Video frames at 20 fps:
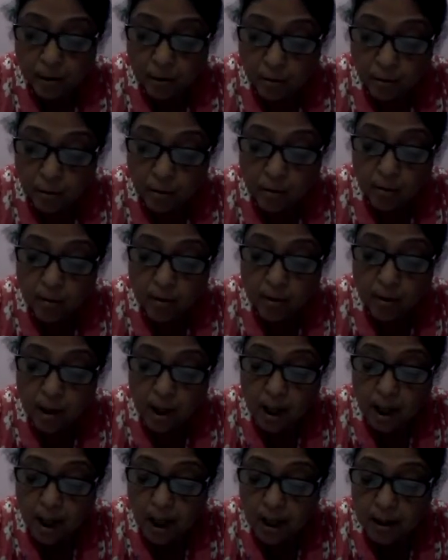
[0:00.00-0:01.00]
who
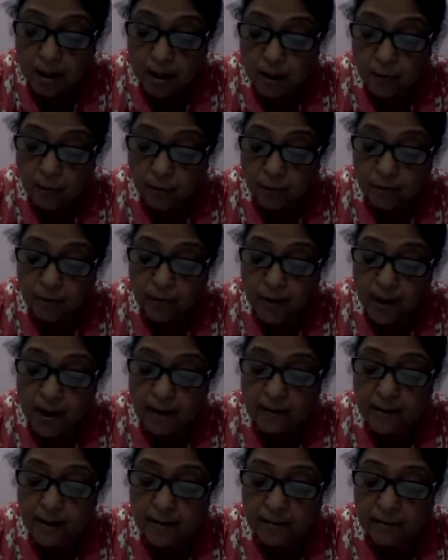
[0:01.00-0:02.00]
hug you
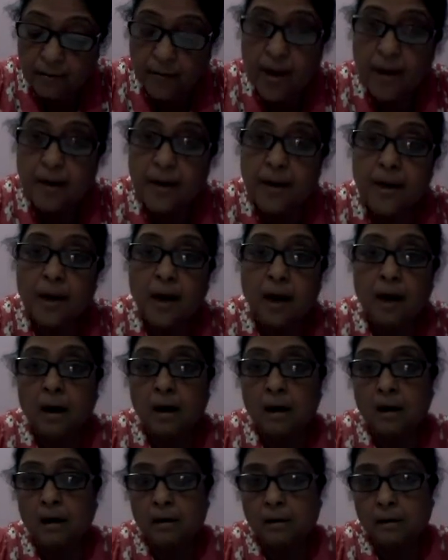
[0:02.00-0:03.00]
very, very
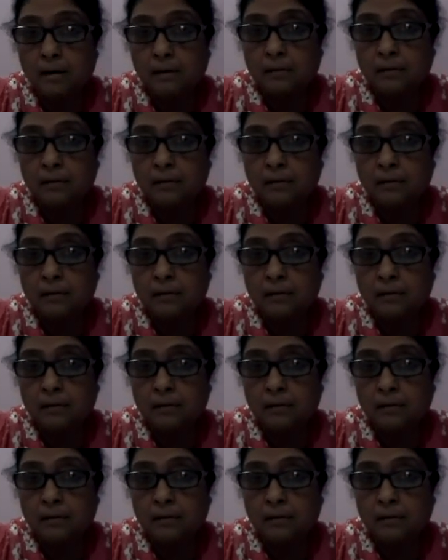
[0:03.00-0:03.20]
hard.